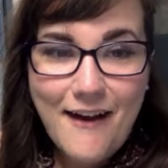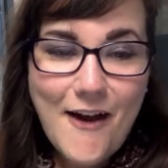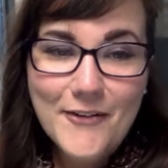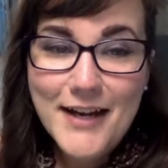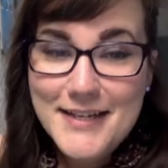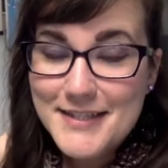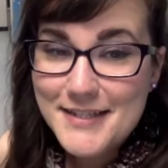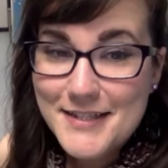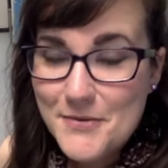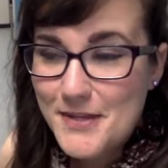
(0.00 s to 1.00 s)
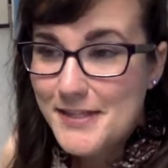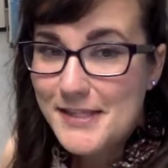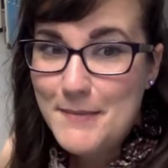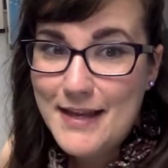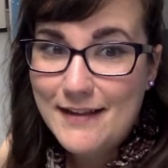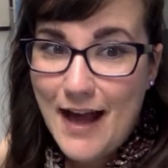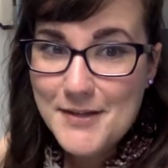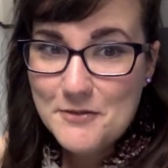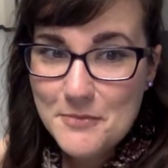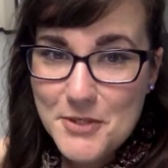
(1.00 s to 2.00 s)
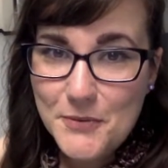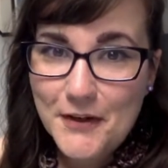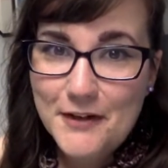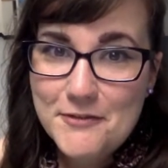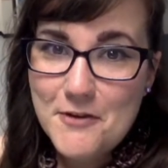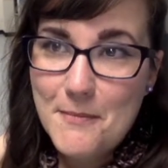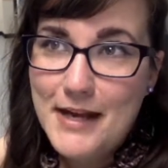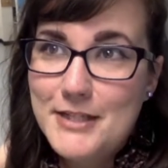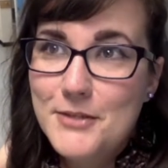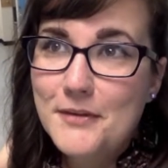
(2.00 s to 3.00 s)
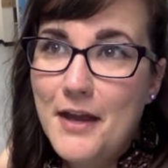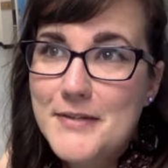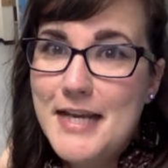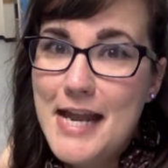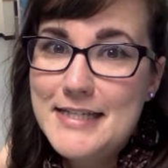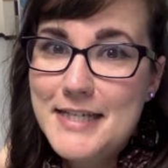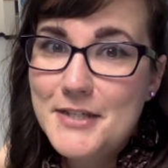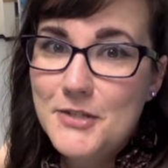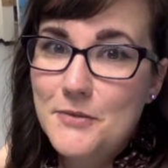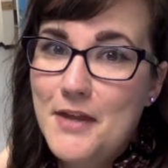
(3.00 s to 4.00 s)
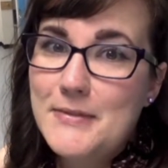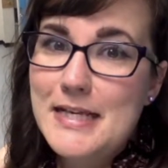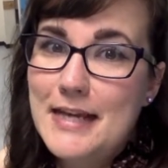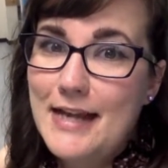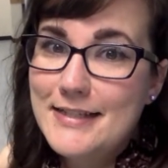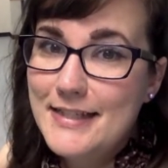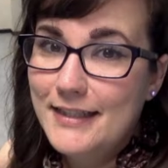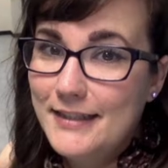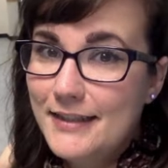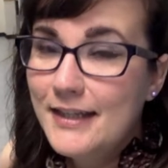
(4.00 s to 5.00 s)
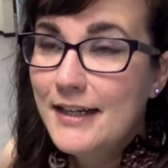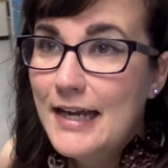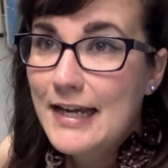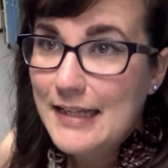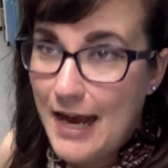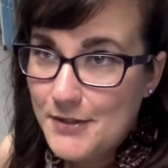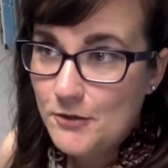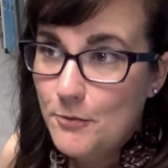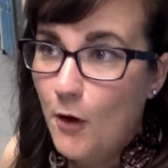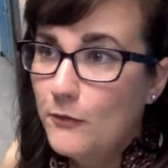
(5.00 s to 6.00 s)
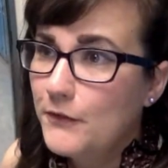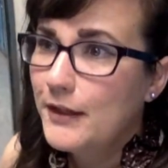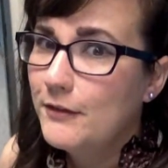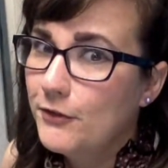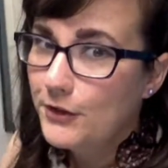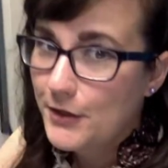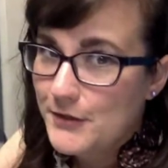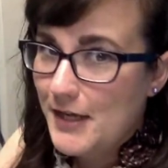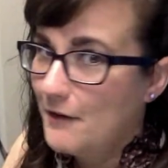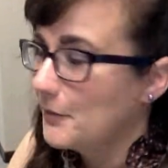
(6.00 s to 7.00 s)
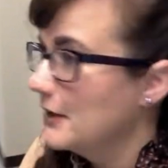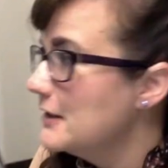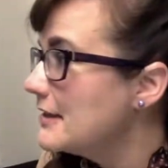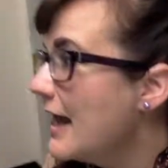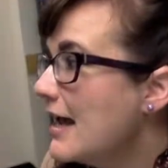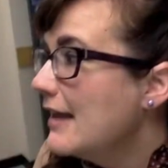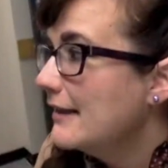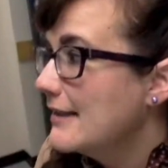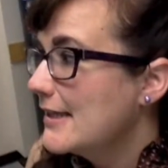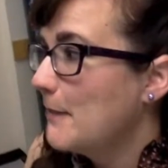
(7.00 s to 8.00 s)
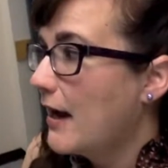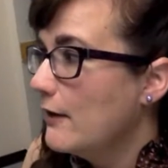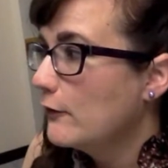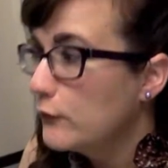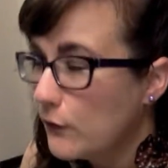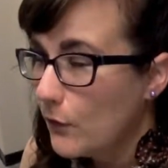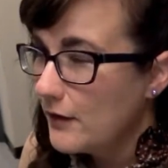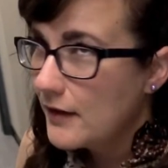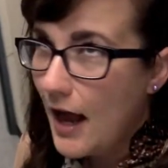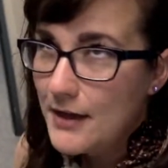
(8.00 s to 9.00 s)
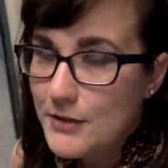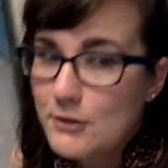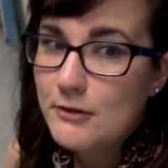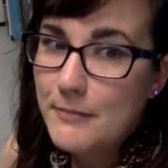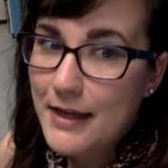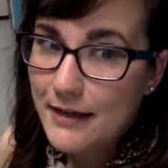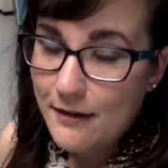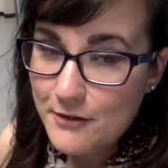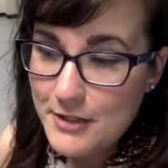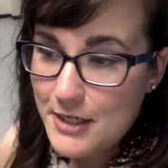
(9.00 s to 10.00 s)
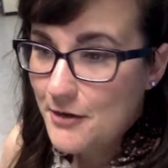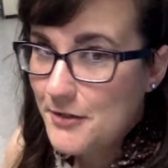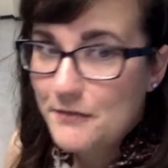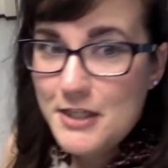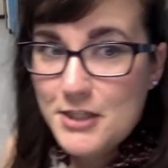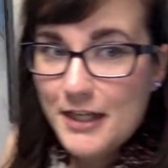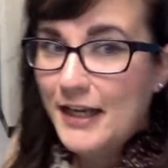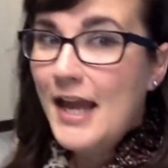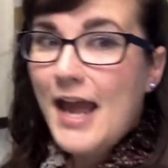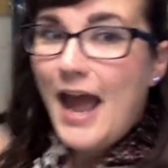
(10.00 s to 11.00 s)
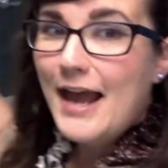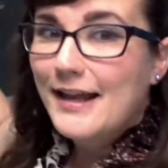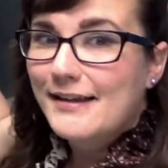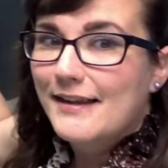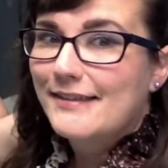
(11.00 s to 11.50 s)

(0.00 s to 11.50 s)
All right, so this is my classroom tour for my 2018-2019 classroom, hopefully for years afterwards. This is my fourth classroom in 13 years of teaching, and